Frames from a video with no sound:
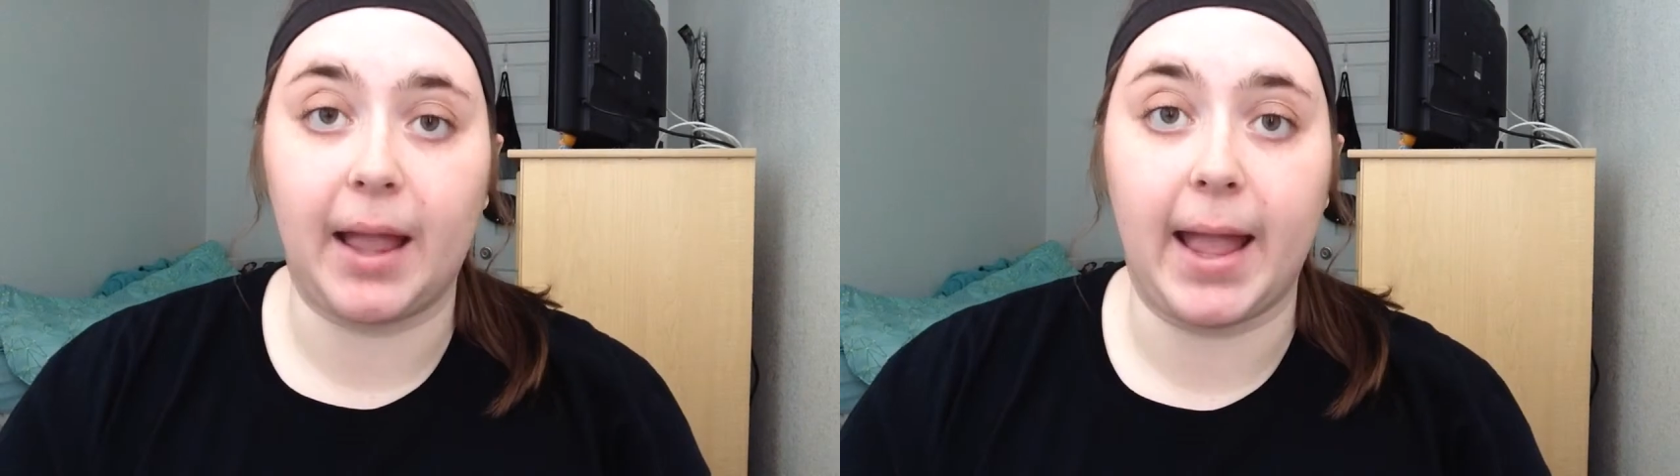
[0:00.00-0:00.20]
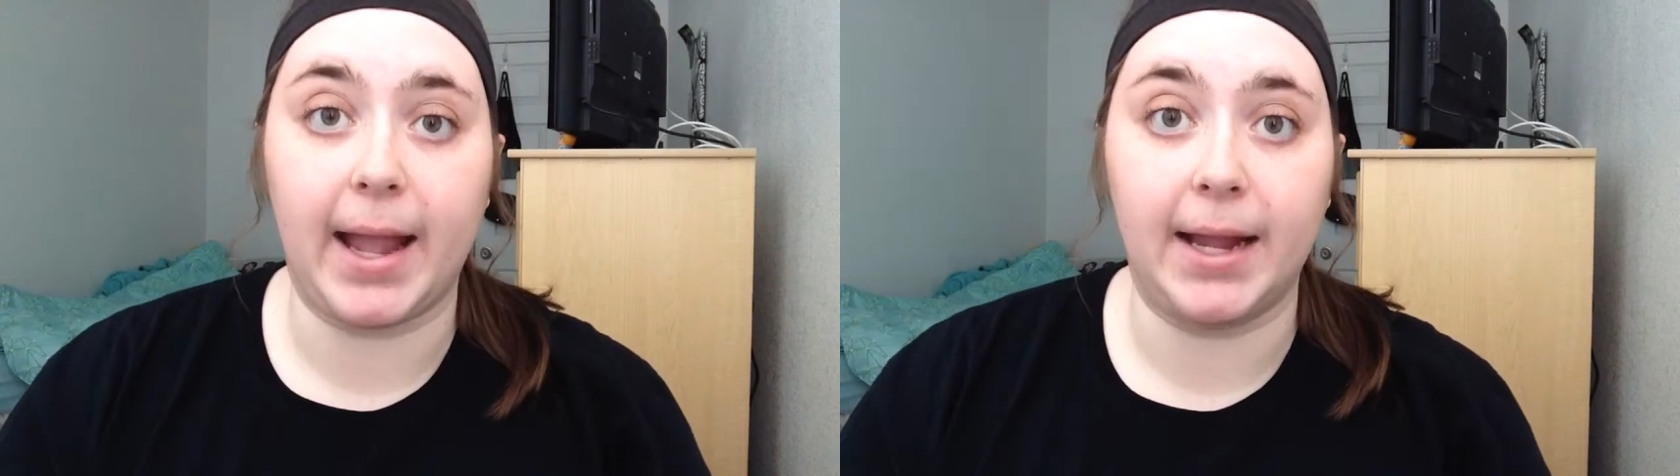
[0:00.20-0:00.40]

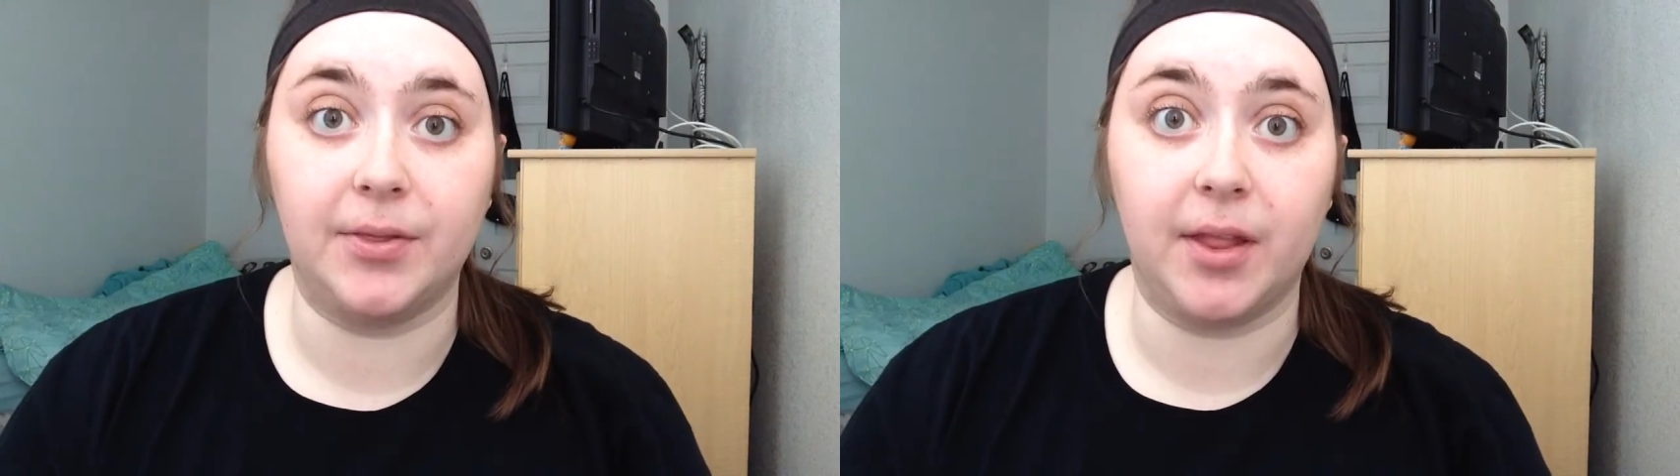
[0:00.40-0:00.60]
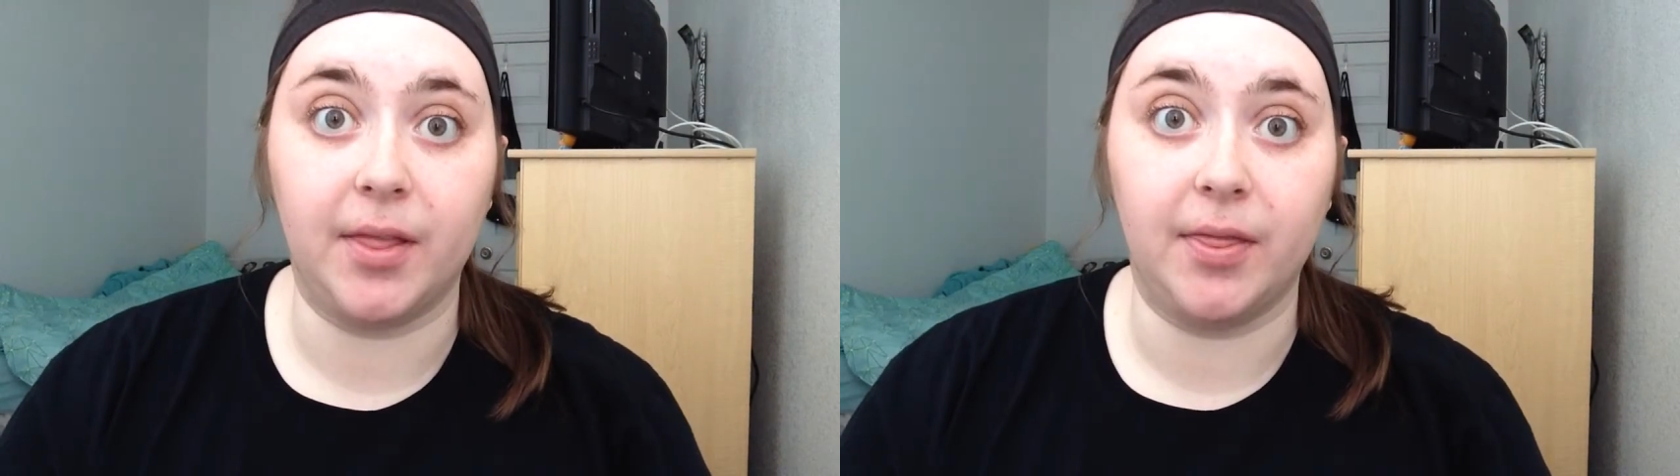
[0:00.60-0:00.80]

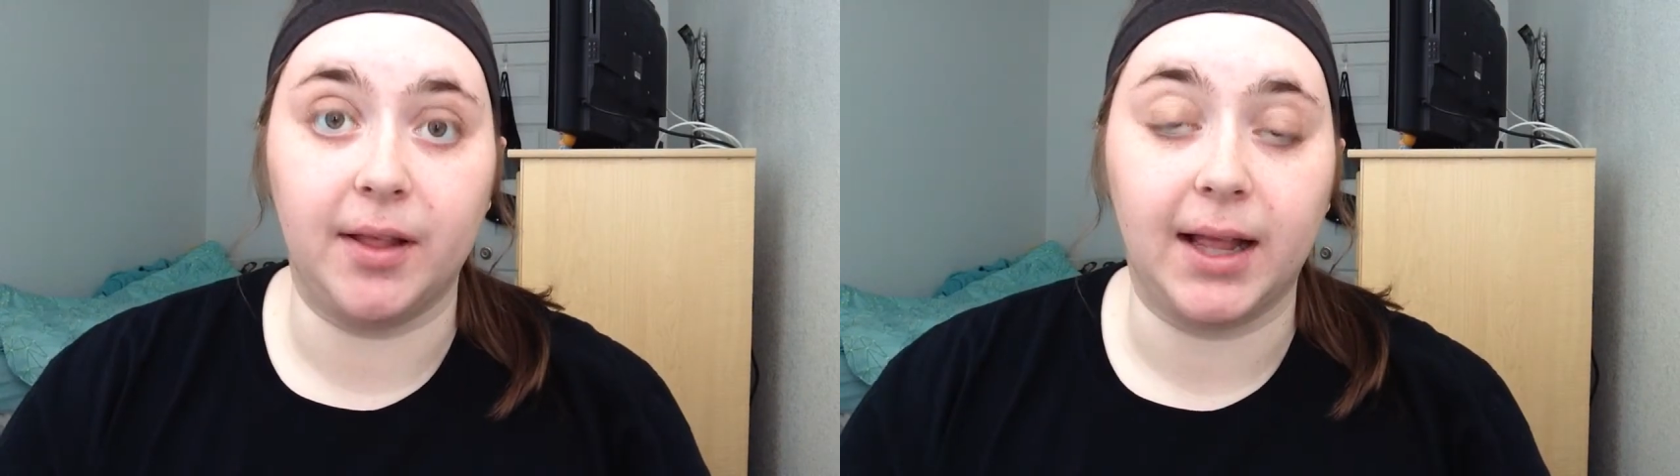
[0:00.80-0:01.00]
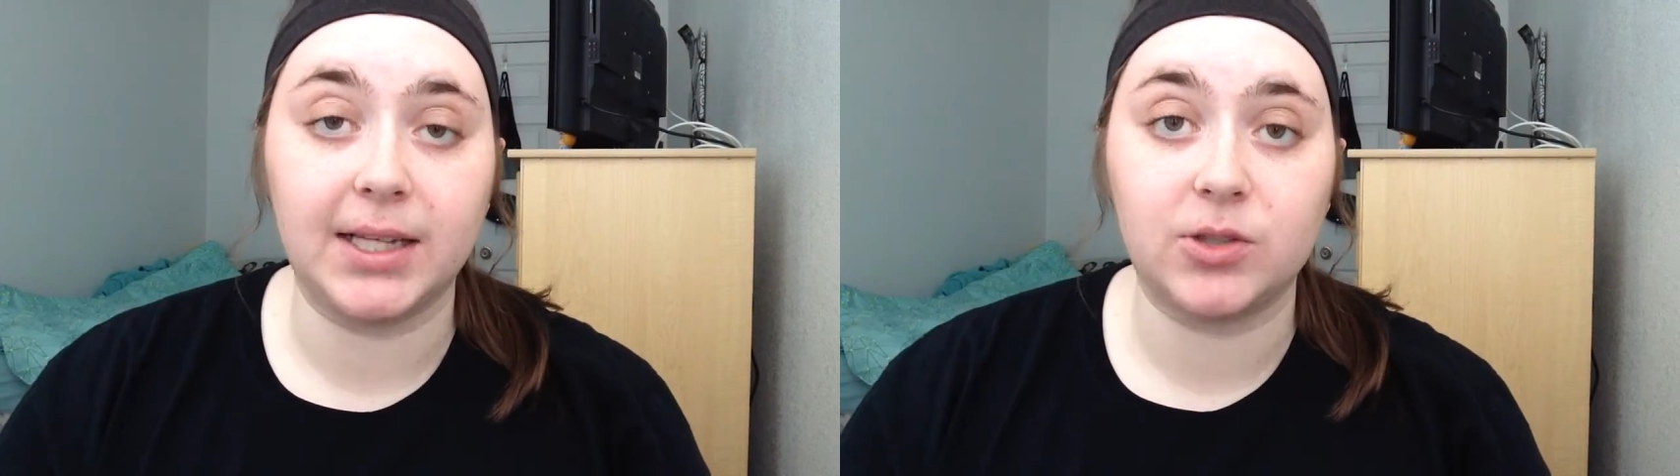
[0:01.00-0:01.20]
And then
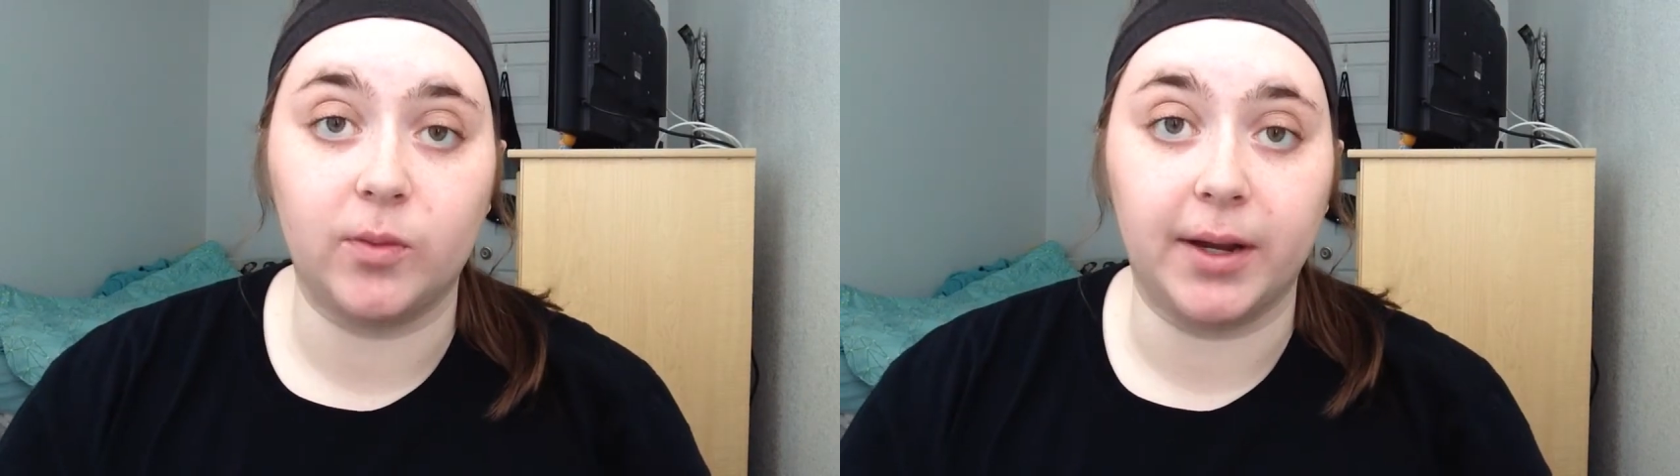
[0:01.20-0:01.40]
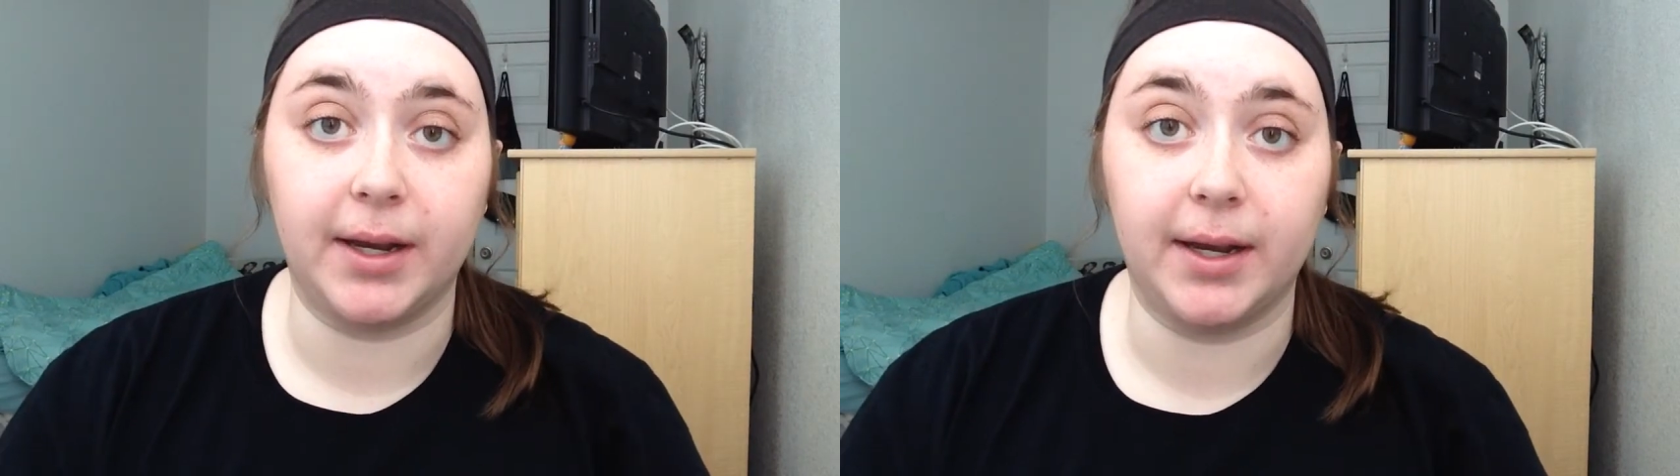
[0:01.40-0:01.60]
the last
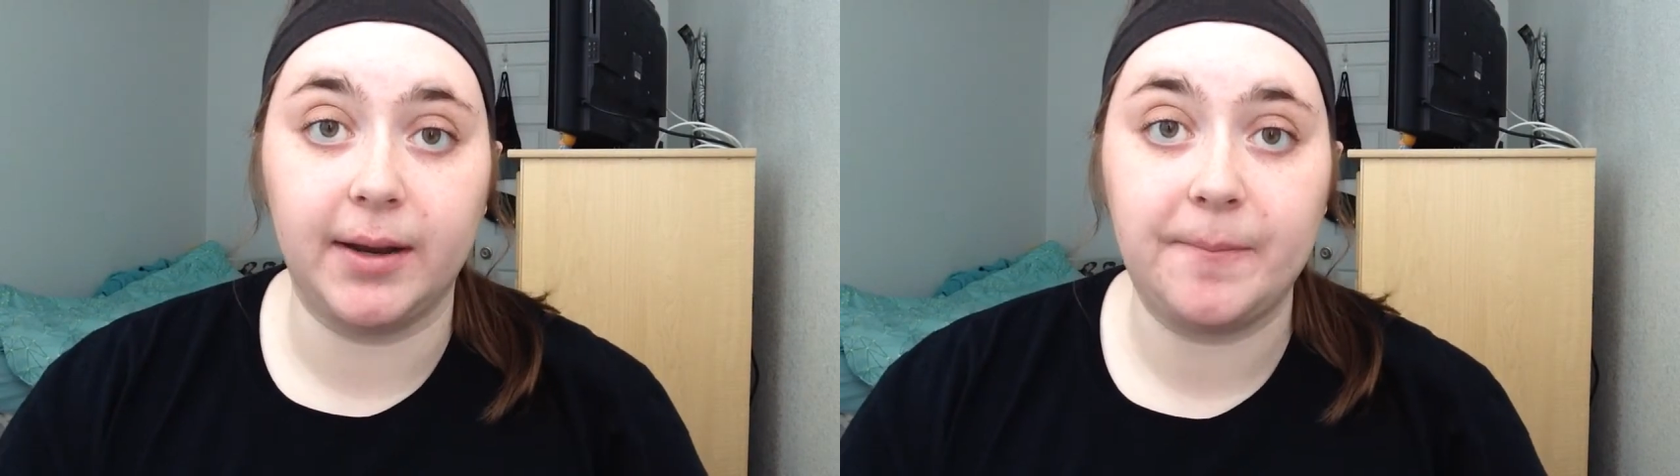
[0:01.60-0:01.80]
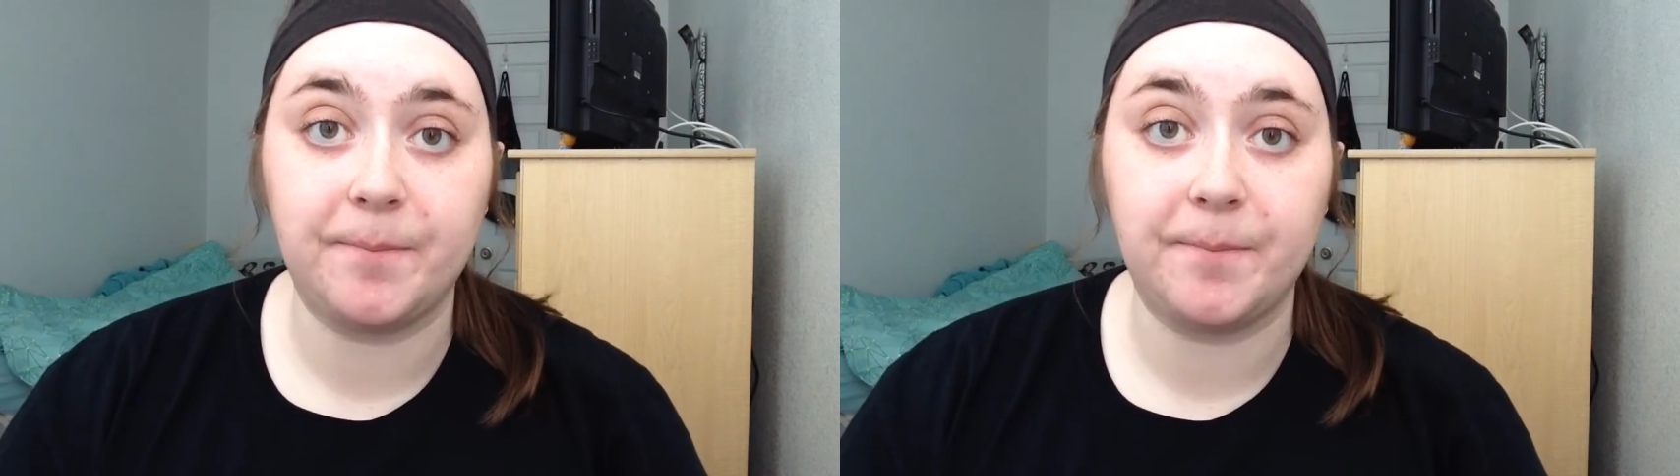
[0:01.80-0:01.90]
one